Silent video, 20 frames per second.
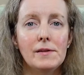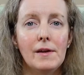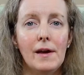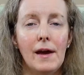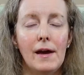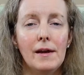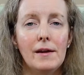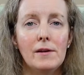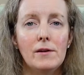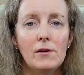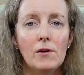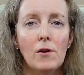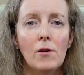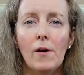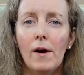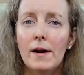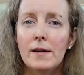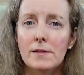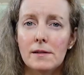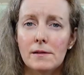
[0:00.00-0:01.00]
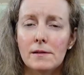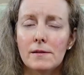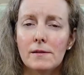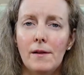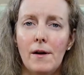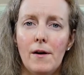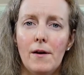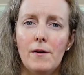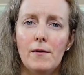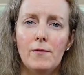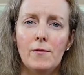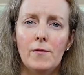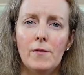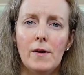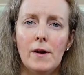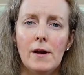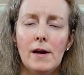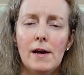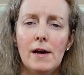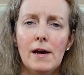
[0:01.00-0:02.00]
that Christ's love,
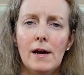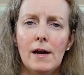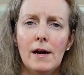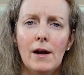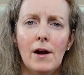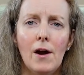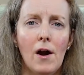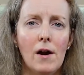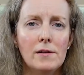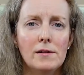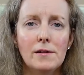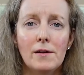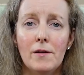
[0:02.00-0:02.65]
God's